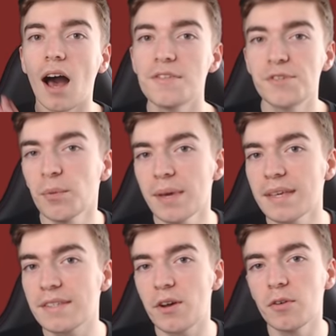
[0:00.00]
Adopt Me
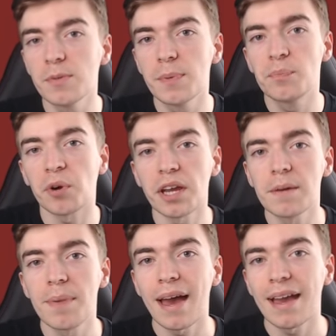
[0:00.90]
is going to be
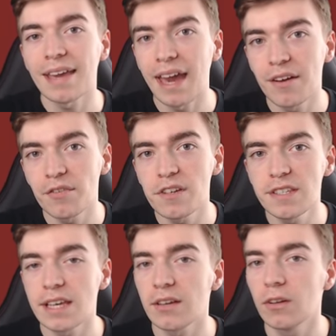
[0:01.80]
bringing back every
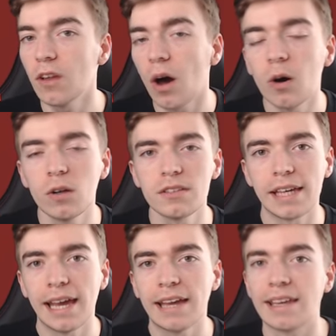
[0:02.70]
single old
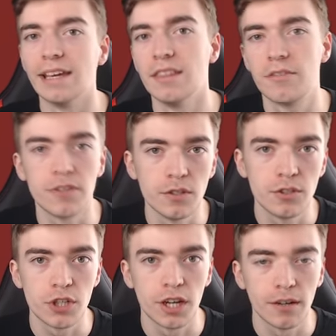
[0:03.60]
egg in the
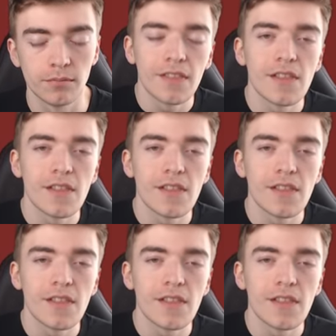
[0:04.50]
future.